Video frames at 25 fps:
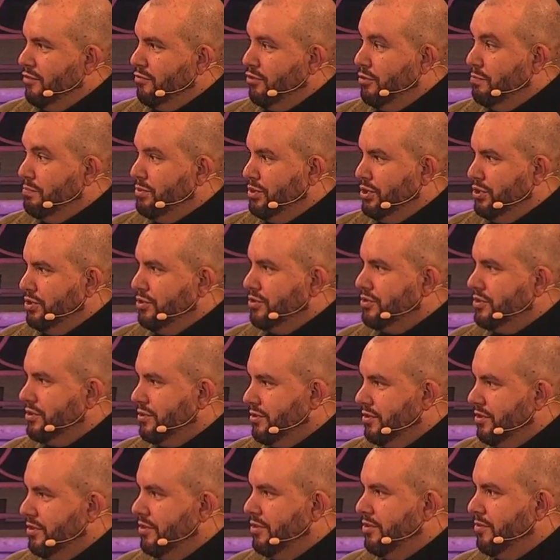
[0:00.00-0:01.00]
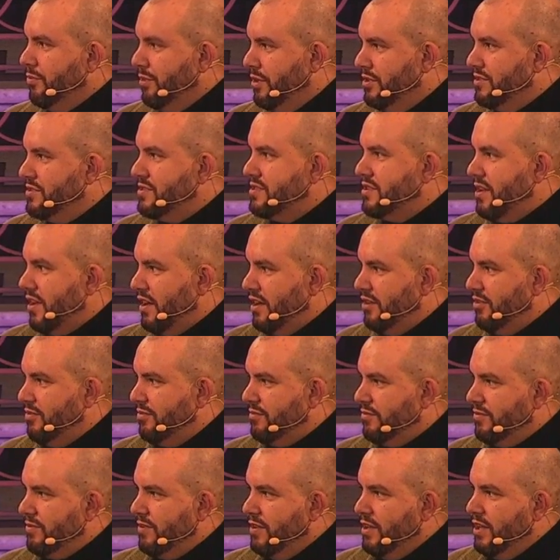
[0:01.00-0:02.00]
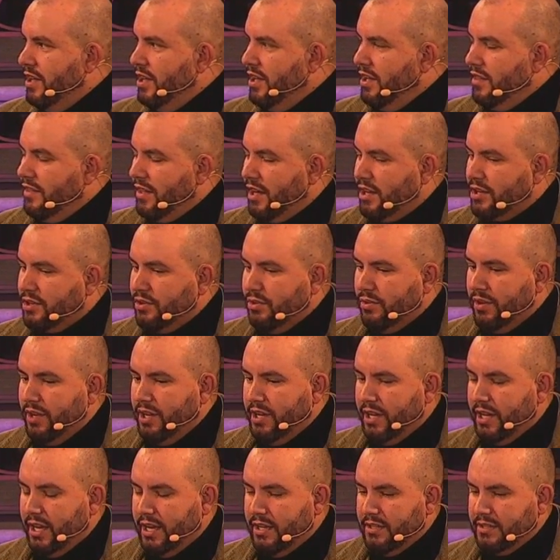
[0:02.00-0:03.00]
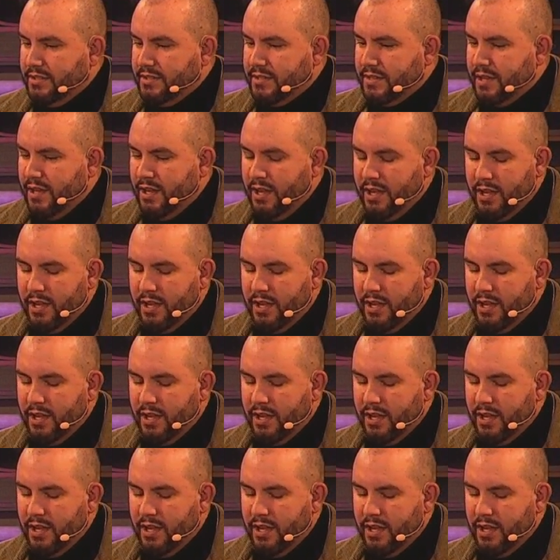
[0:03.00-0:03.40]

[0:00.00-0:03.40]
rebuke one side of yeah. that coin. And